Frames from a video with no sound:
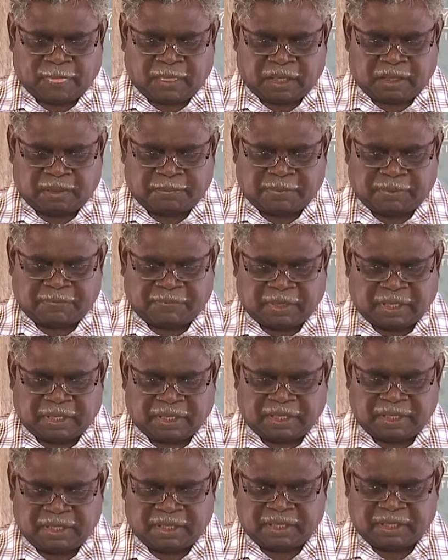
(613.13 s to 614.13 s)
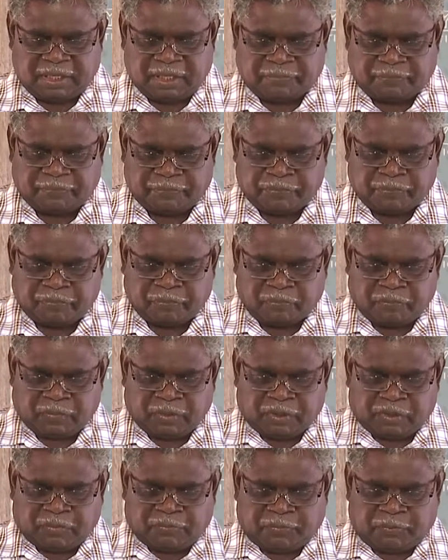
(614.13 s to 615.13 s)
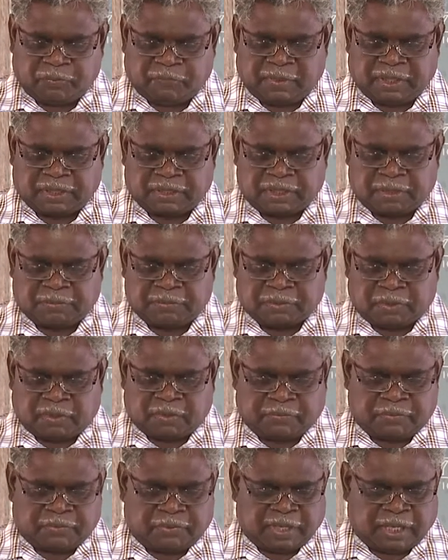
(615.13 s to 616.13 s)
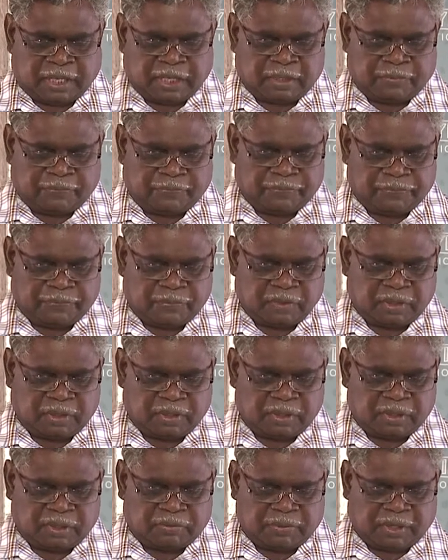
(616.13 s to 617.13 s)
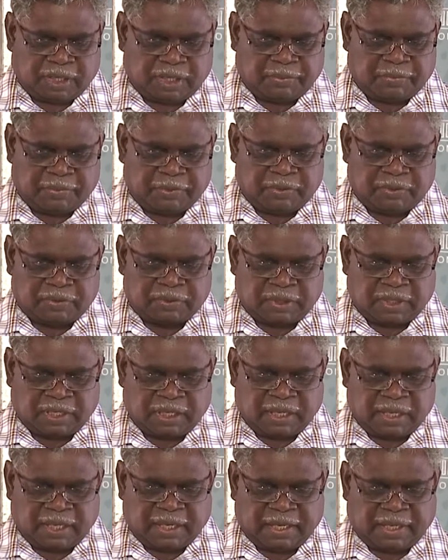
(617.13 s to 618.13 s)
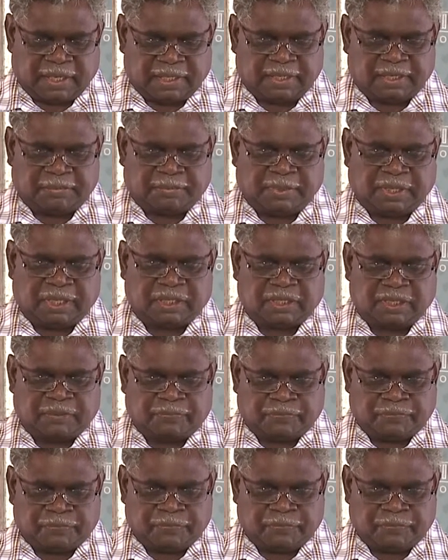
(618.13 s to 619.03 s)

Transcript: and provide healing for victims of drug abuse and depression.